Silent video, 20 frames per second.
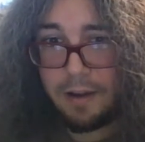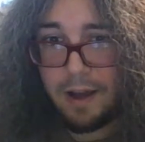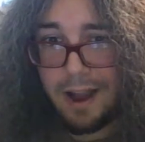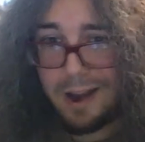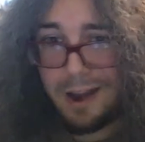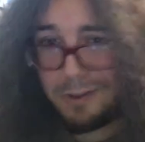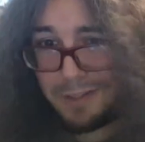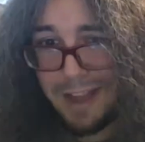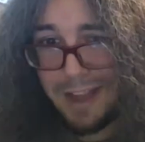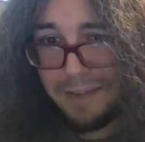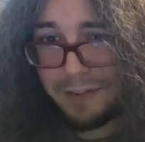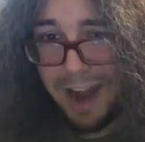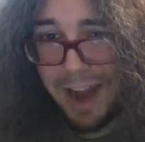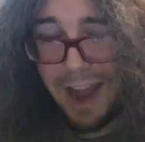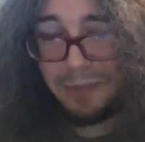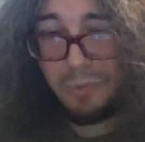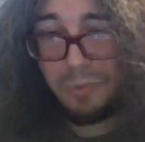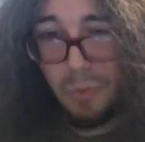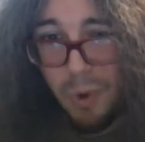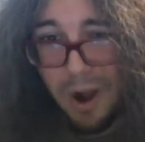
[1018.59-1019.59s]
I only ever
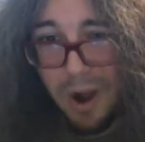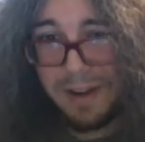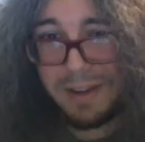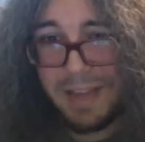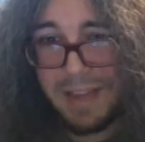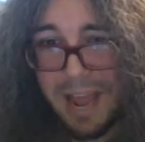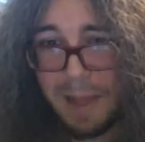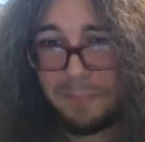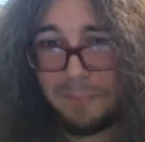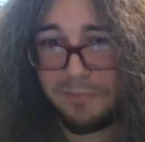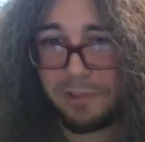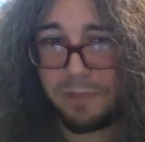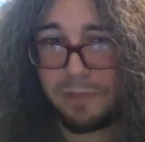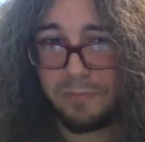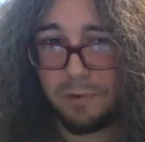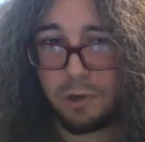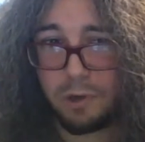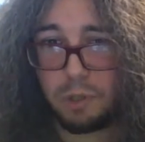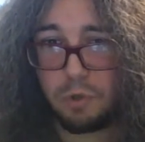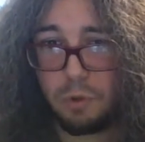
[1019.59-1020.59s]
had one game for the
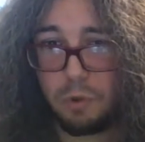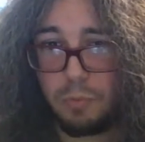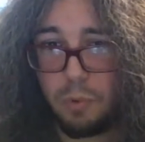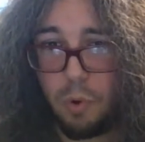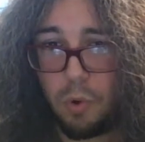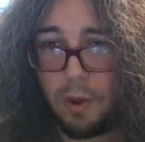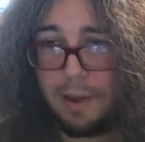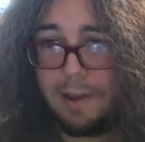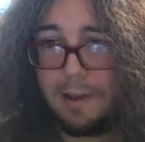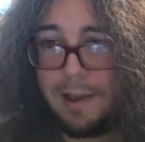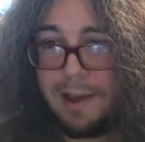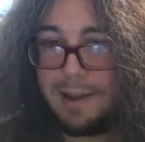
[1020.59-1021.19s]
Virtual Boy.